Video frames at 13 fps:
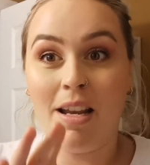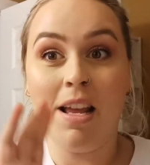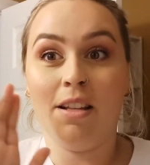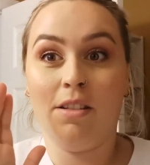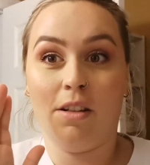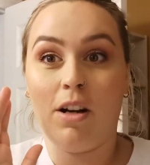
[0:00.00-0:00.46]
and
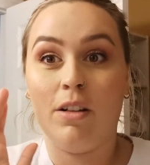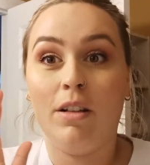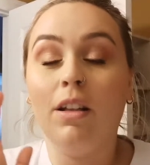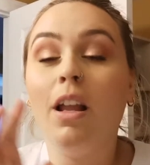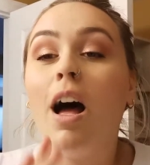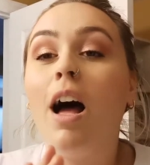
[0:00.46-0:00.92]
yes, there are
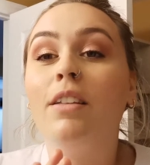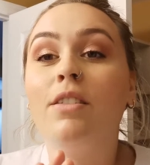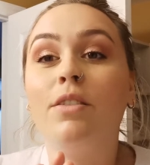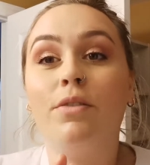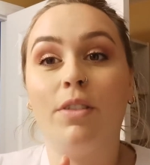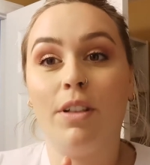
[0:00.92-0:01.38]

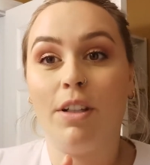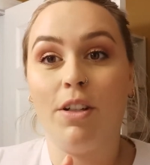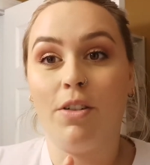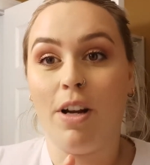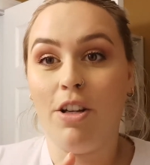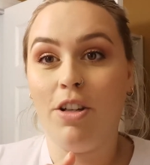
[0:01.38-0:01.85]
lots of really
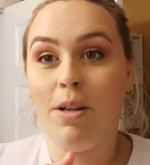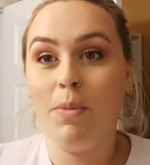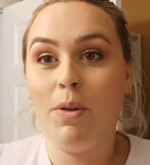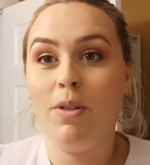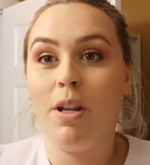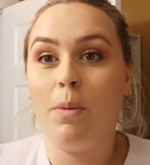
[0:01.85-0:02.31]
good dry
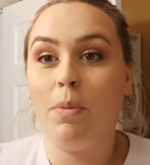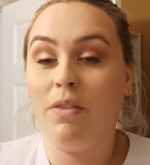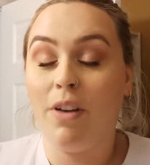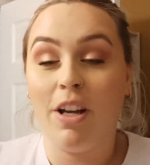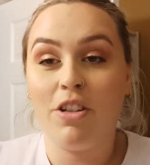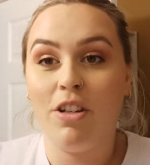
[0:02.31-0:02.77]
shampoos that are
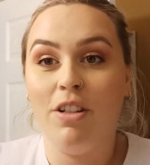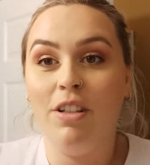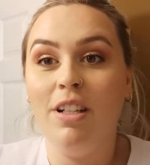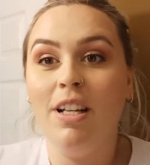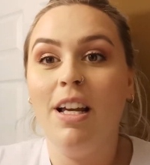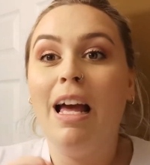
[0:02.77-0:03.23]

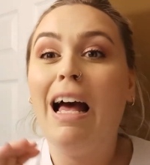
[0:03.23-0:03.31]
professional,